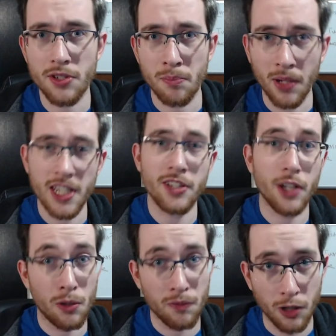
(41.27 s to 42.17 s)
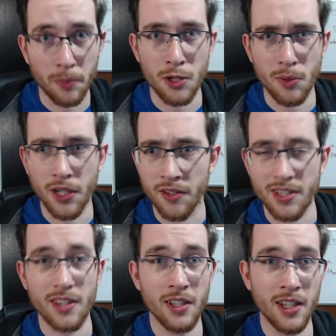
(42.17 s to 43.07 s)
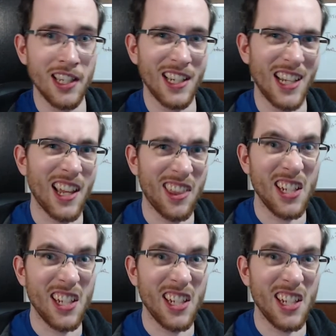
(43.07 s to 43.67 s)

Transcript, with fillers: So please go follow me on Twitter. It's at